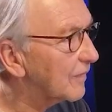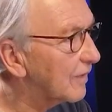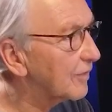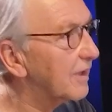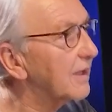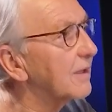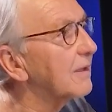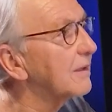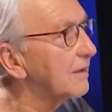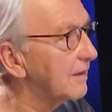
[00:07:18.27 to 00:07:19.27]
Okay.
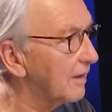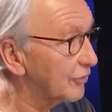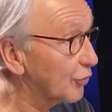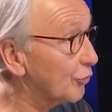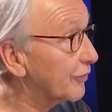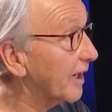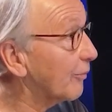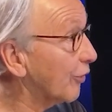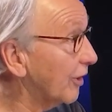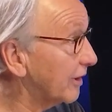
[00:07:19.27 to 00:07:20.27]
So you're that
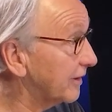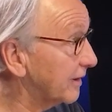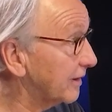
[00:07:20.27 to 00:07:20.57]
broad then?